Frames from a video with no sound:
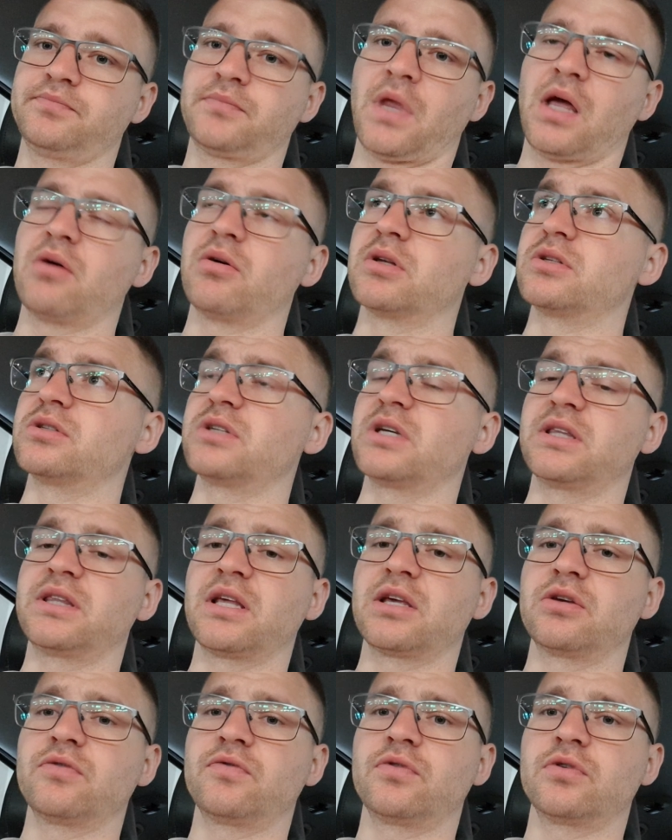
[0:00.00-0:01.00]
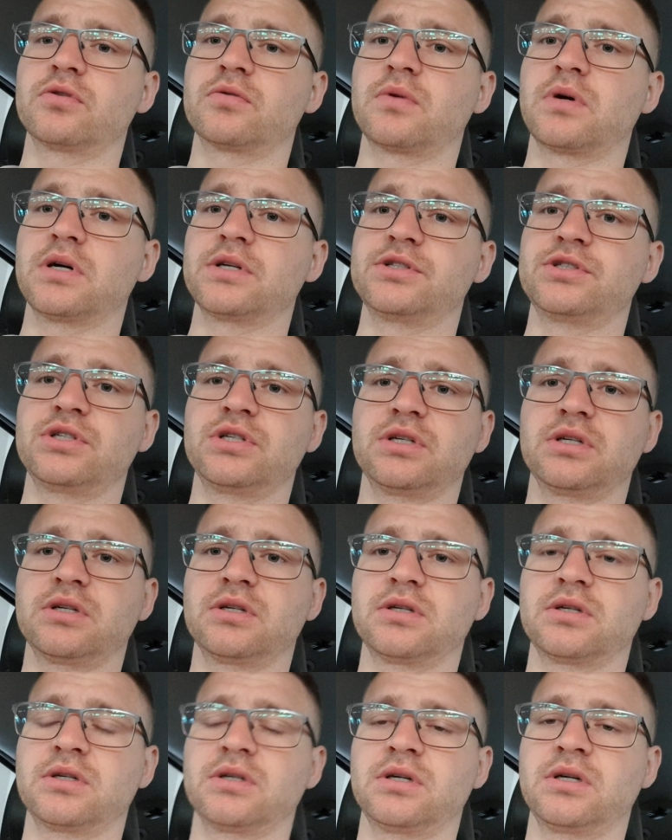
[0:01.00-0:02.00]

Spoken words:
I want to say thank you for watching,